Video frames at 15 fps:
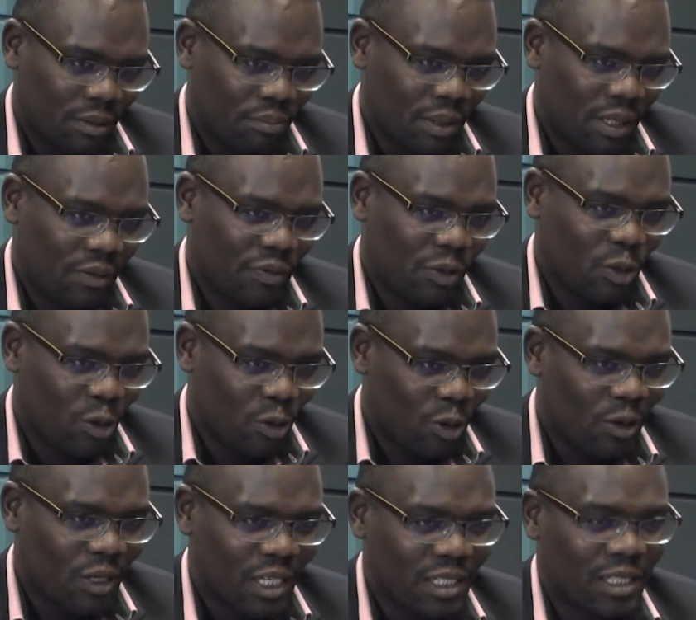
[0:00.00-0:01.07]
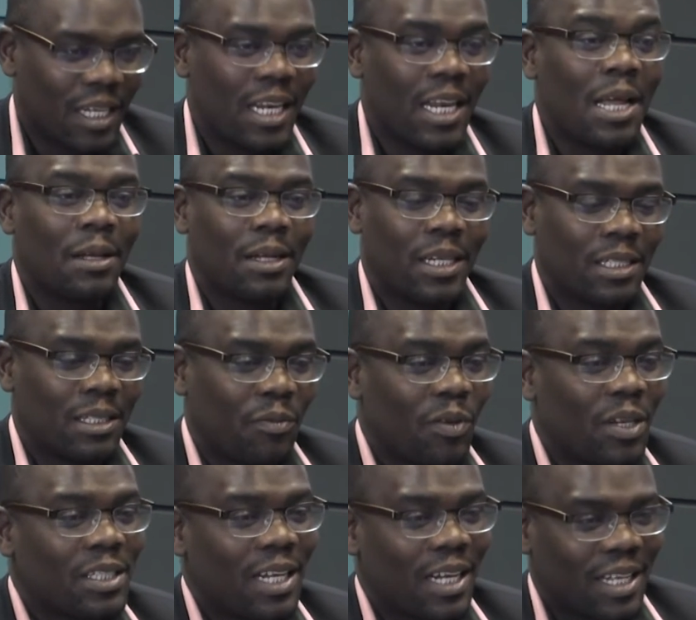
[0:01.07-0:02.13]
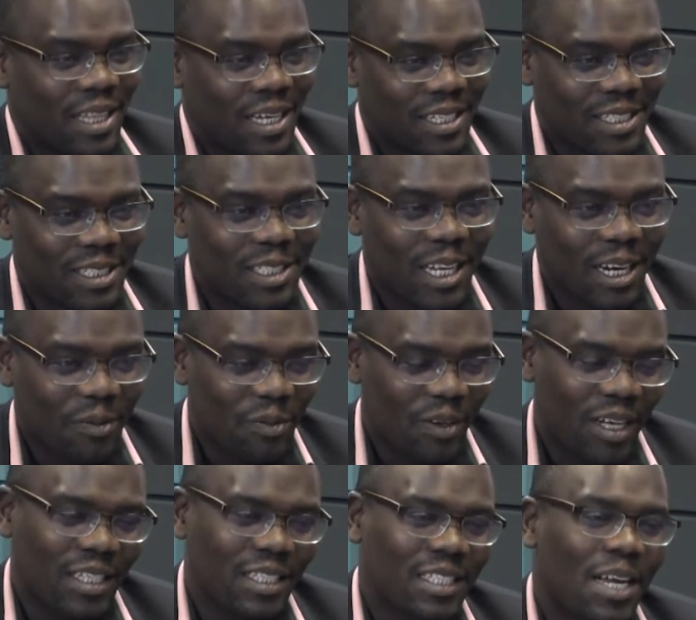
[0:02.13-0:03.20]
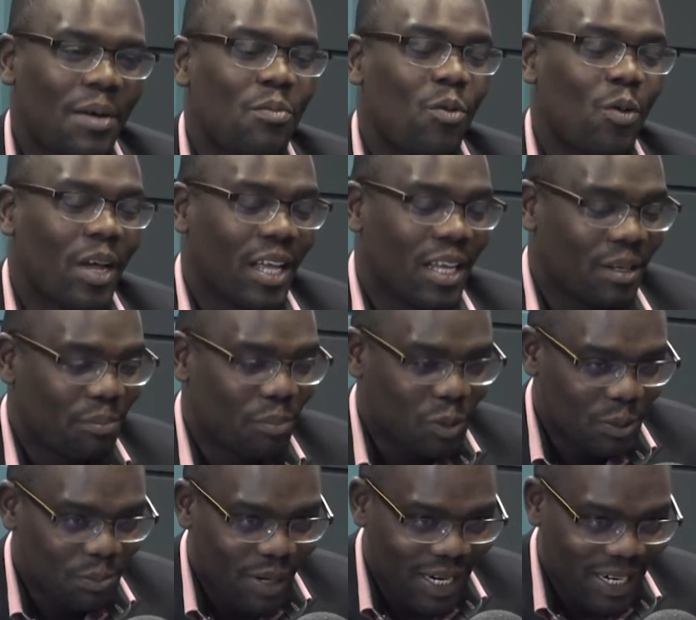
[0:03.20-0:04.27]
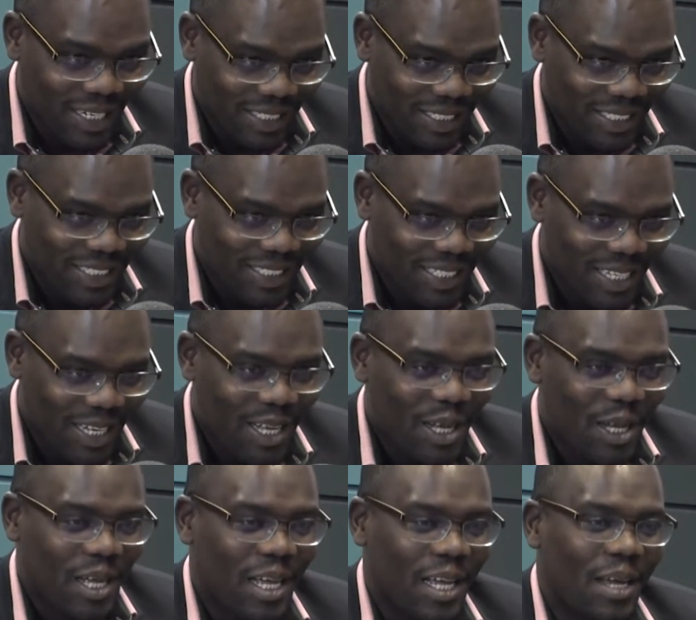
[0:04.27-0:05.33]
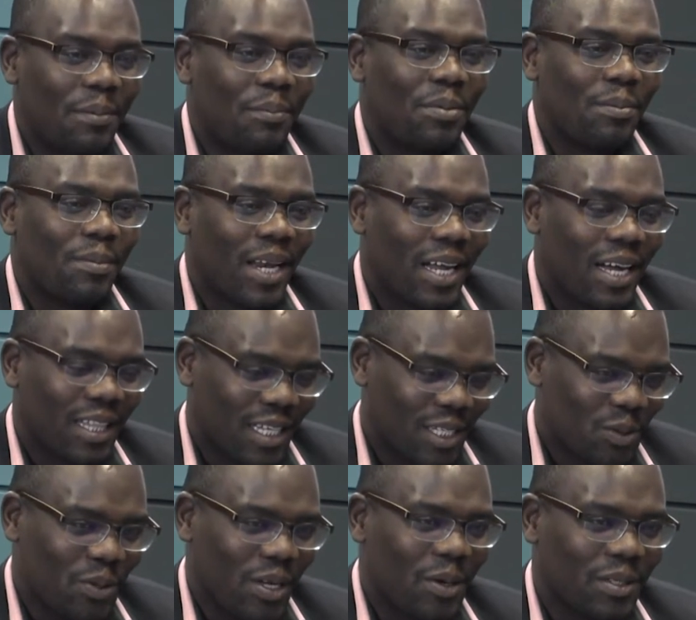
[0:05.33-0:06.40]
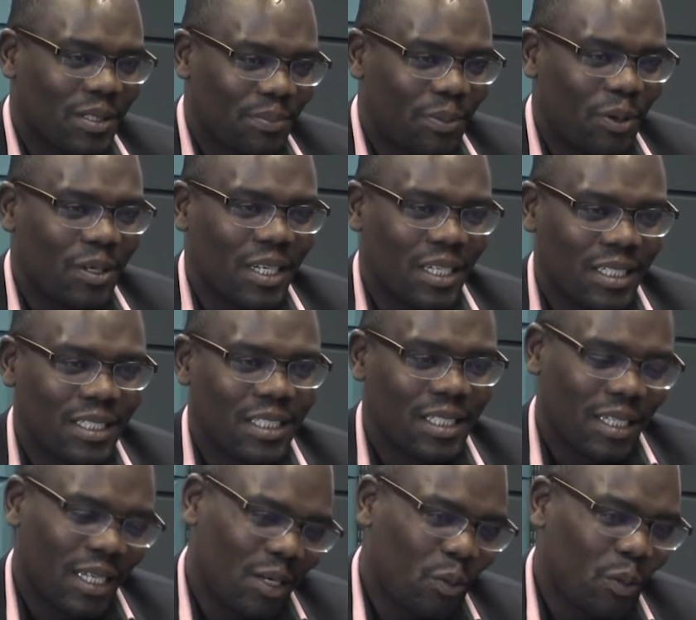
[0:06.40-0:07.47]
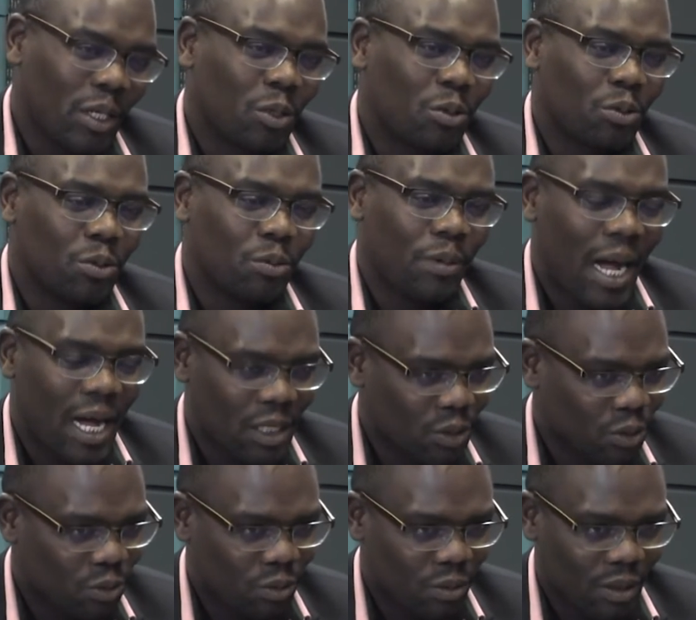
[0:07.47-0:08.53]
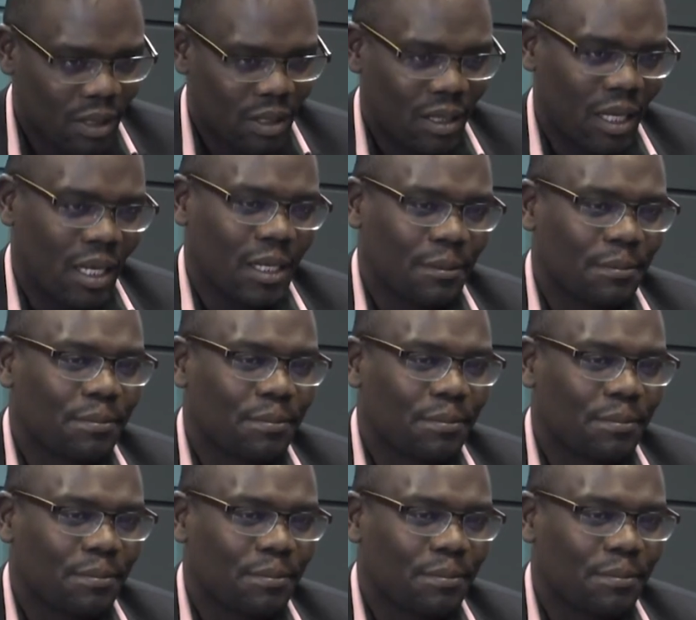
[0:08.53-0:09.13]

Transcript: Believe it or not, there's a village like that in South Africa, somewhere in Bushbuck Ridge, Mpumalanga. That's where I was born and went to high school there.